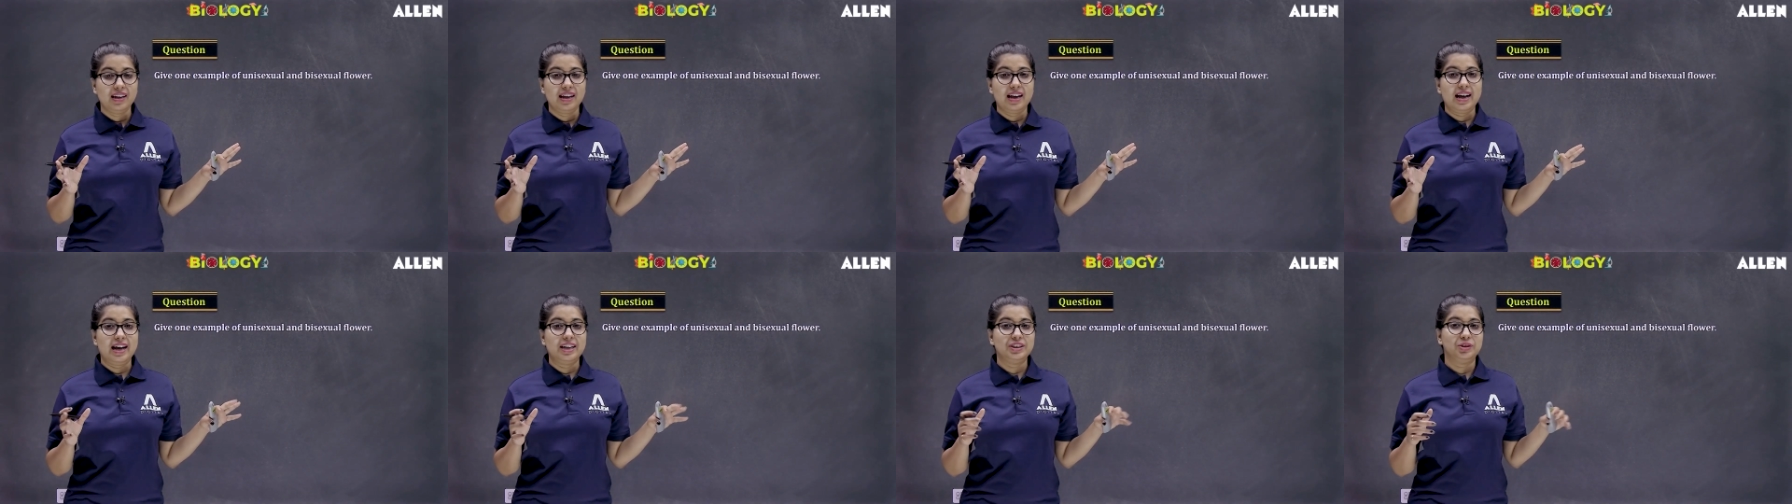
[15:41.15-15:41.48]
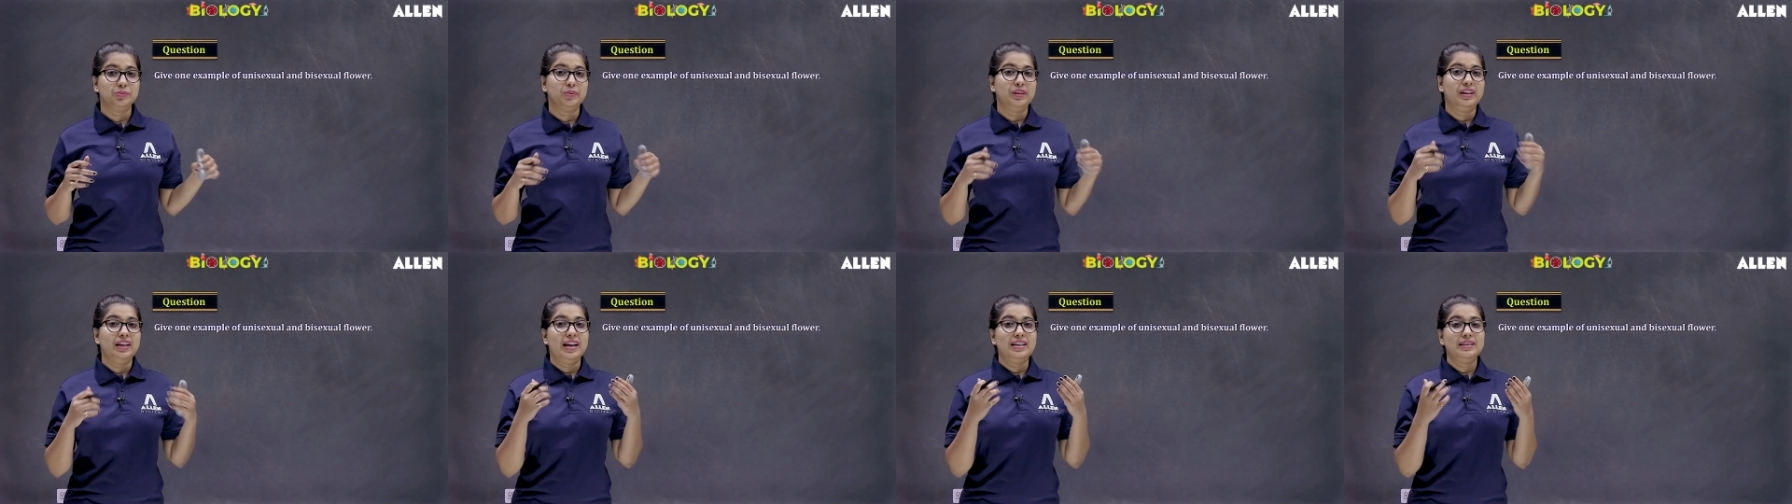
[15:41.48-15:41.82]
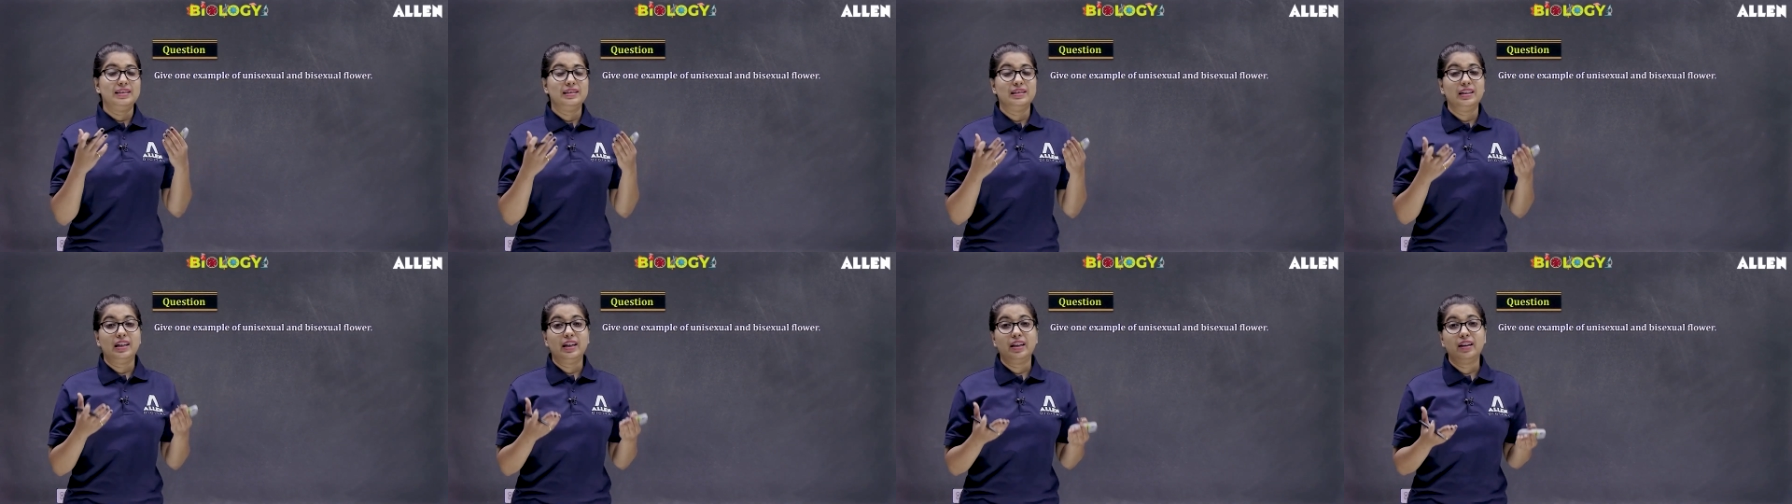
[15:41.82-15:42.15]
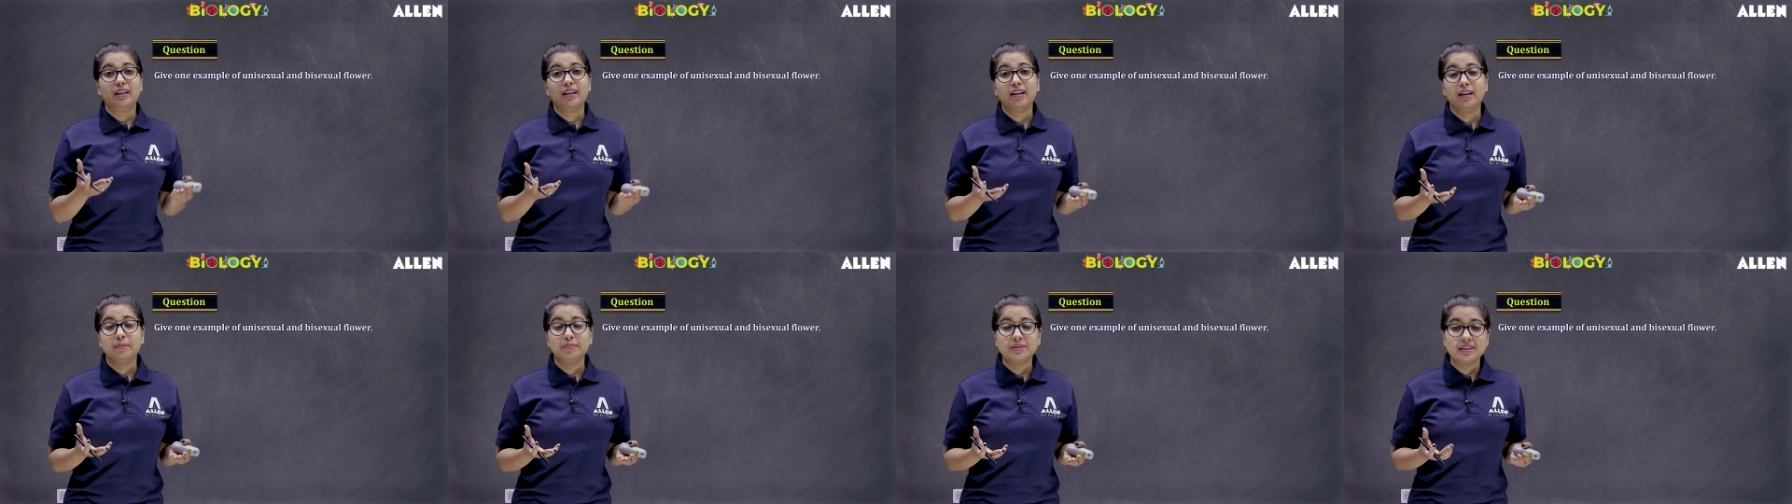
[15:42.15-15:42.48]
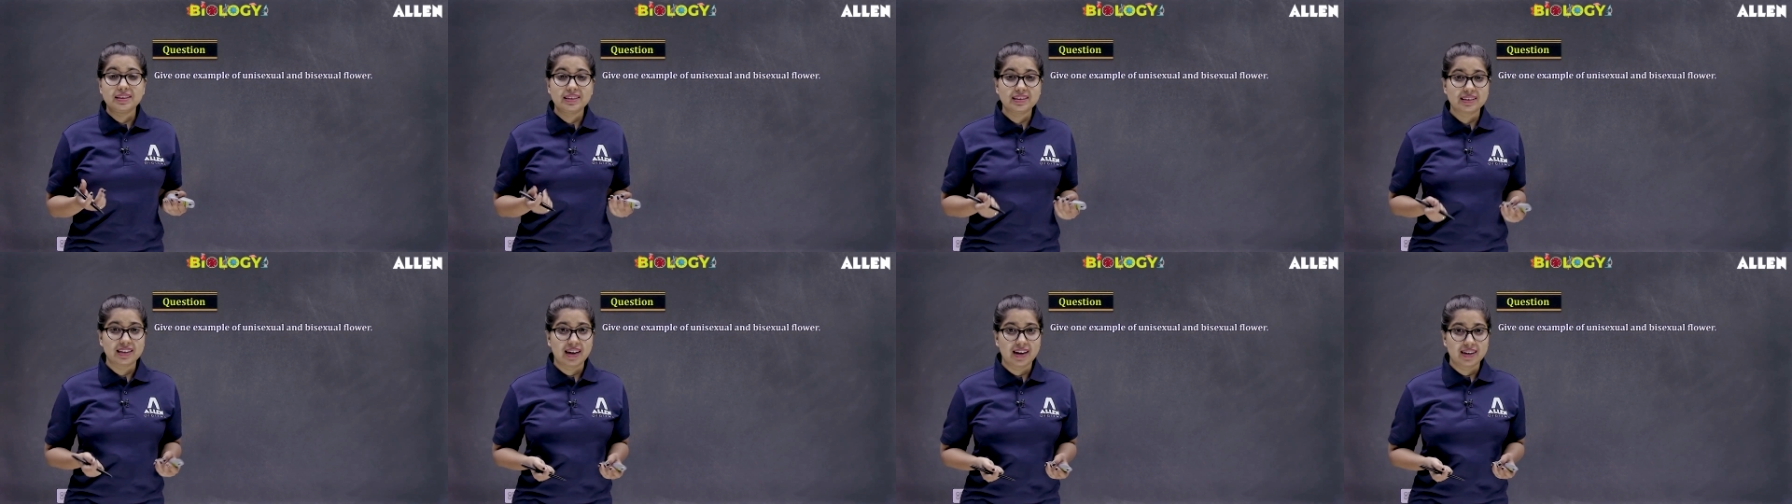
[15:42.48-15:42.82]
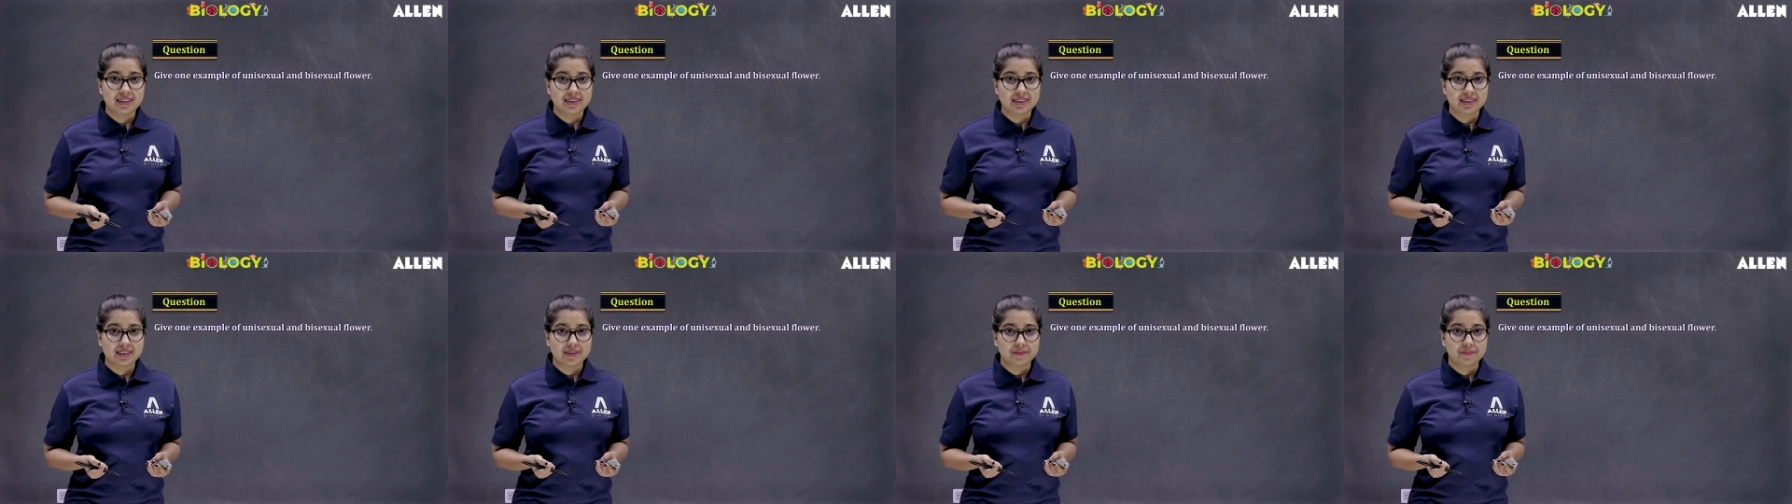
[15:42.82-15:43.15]
as well as the
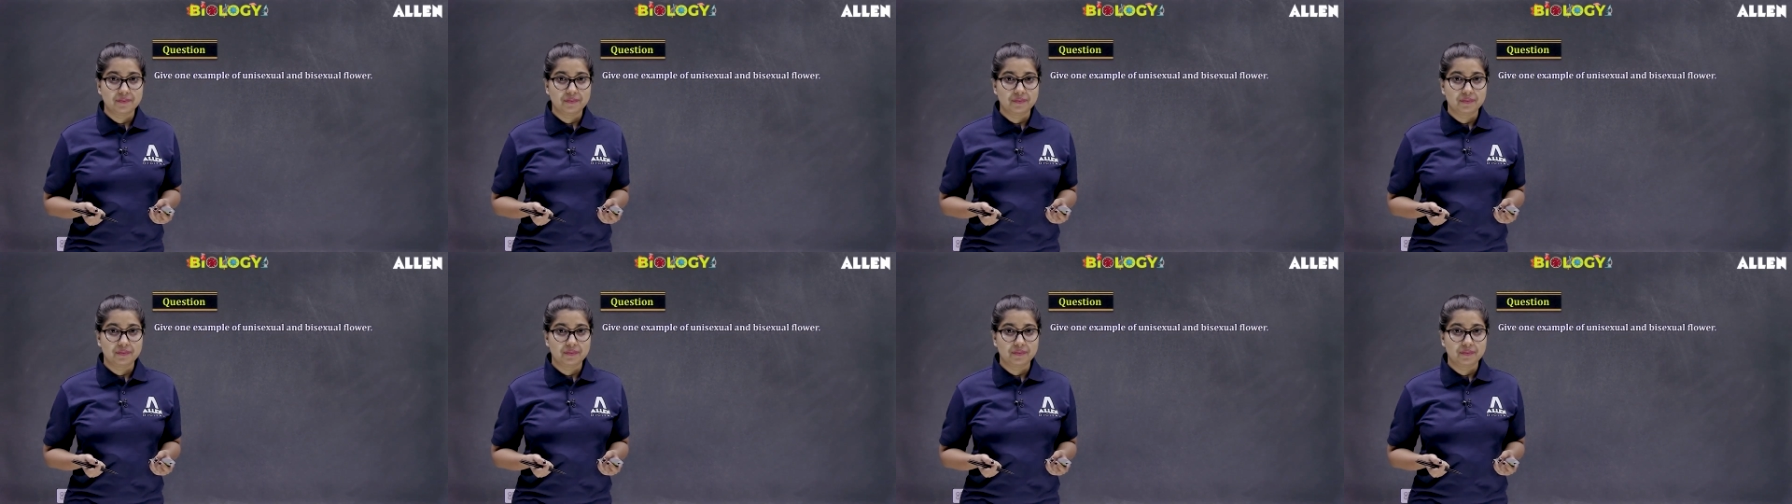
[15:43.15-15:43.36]
hibiscus.